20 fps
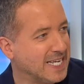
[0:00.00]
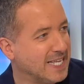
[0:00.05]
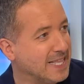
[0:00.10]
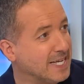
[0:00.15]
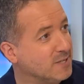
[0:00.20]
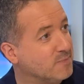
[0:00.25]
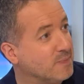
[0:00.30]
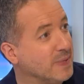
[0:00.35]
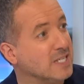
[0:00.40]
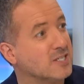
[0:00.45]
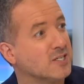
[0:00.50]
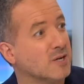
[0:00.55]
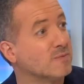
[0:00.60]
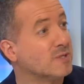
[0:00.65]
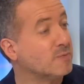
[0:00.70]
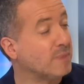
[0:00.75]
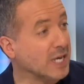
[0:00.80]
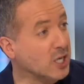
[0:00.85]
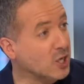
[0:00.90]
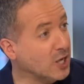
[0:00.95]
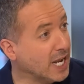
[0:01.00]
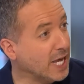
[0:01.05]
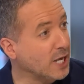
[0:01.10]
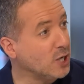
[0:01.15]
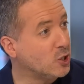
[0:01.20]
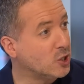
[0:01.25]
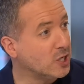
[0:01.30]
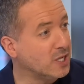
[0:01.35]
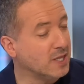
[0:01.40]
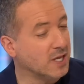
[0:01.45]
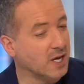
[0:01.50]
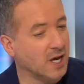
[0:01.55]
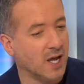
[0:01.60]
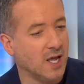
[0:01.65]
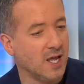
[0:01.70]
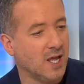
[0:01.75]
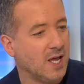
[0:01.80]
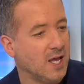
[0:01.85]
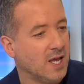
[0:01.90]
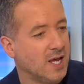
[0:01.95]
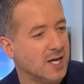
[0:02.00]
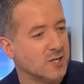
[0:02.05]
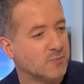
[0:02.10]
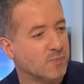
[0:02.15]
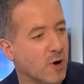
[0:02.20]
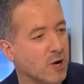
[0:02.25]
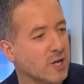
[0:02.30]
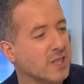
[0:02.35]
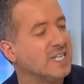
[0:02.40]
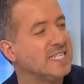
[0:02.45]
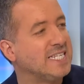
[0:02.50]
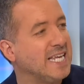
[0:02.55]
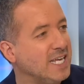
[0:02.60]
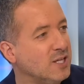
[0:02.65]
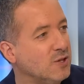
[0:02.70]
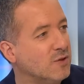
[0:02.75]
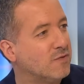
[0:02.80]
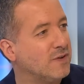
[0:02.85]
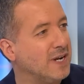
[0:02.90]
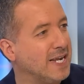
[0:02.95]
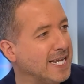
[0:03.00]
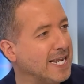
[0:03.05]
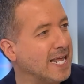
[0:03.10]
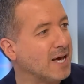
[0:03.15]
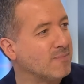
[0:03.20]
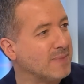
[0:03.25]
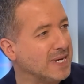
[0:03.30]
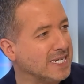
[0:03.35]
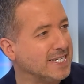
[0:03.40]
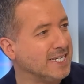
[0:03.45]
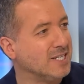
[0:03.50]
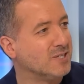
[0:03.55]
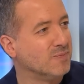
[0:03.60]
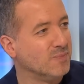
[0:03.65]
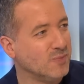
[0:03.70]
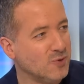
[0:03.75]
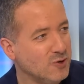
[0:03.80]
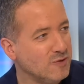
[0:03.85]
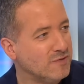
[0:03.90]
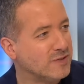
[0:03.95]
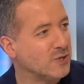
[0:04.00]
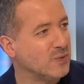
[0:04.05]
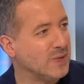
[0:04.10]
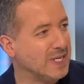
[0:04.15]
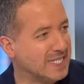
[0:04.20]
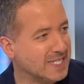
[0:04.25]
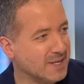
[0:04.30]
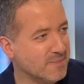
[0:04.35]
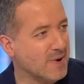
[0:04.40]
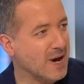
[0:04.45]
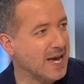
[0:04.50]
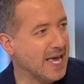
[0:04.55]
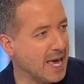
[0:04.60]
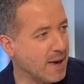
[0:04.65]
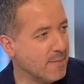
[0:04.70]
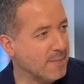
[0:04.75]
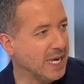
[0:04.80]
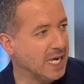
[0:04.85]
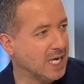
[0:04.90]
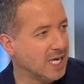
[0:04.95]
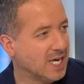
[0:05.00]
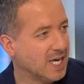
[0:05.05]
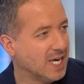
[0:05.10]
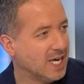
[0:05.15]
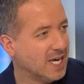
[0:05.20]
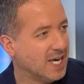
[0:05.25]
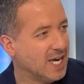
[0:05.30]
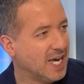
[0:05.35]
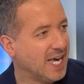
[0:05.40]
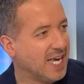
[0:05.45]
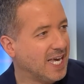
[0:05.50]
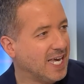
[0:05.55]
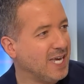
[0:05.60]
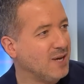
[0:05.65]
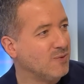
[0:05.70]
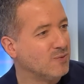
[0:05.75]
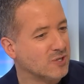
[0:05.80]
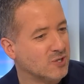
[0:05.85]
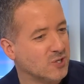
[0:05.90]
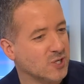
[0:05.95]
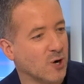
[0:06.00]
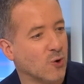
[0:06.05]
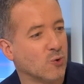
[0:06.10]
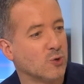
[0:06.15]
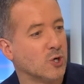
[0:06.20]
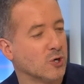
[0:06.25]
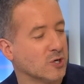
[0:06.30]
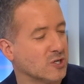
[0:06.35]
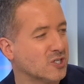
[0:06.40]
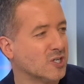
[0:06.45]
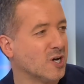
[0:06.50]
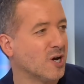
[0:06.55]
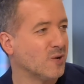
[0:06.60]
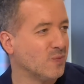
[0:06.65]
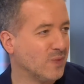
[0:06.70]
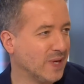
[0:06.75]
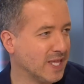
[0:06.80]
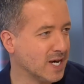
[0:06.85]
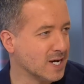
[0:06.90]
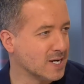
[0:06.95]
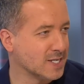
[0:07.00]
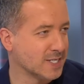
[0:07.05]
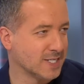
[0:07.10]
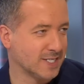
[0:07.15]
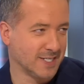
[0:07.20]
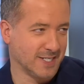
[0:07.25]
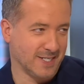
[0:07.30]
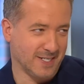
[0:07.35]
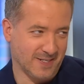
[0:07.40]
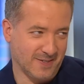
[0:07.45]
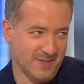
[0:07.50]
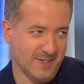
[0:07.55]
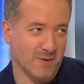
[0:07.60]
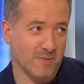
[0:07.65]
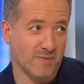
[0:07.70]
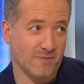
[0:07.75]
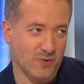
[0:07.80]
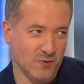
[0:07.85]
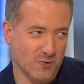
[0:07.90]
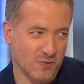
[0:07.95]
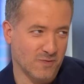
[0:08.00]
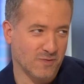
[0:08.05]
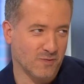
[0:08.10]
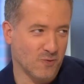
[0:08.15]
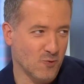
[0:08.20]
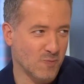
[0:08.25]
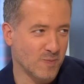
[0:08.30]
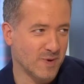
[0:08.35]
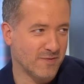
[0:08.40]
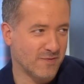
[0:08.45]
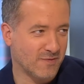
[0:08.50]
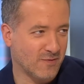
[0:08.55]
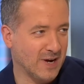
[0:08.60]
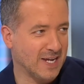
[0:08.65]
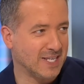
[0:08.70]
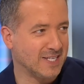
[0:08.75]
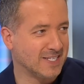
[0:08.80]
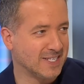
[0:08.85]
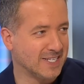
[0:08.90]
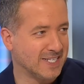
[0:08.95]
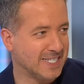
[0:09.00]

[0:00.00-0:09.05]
Yeah. There's been some speculation that as part of the deal for Lionel Messi to move to Inter Miami, uh, he was told, look, sign with us and some of your former friends and